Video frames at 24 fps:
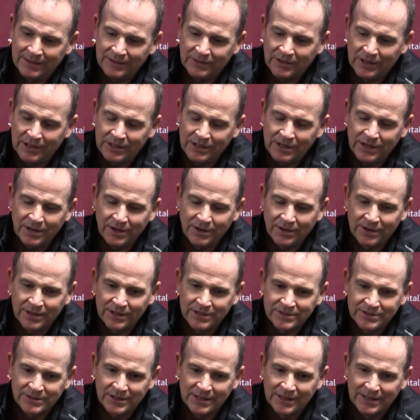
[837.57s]
the year
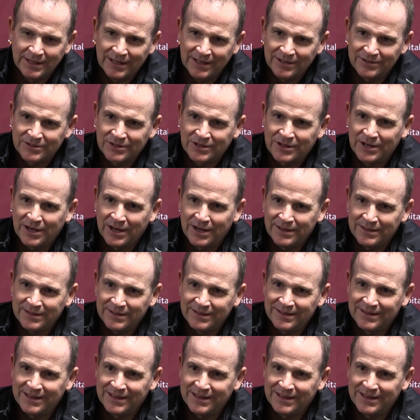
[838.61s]
is cut,